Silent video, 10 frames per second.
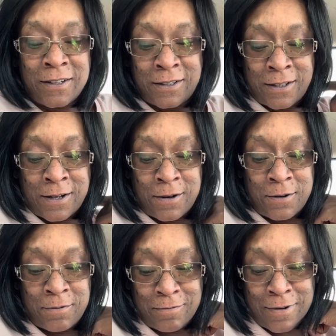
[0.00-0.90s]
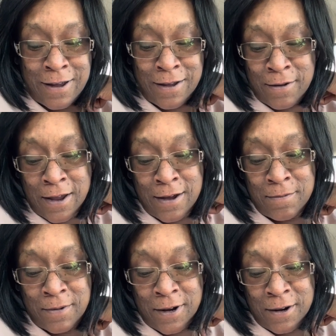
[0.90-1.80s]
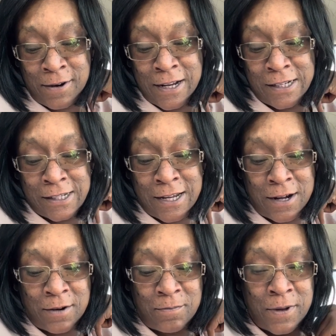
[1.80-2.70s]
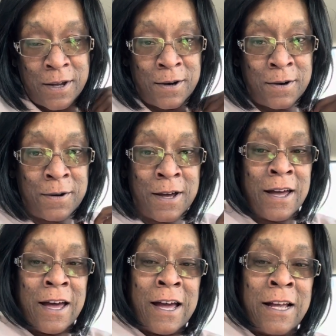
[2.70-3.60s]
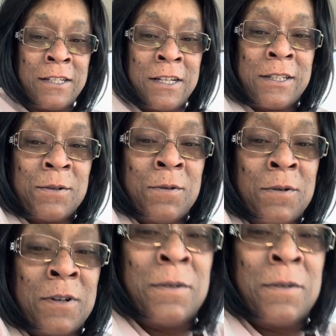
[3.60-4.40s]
So I am here at Taco Bell. I just ordered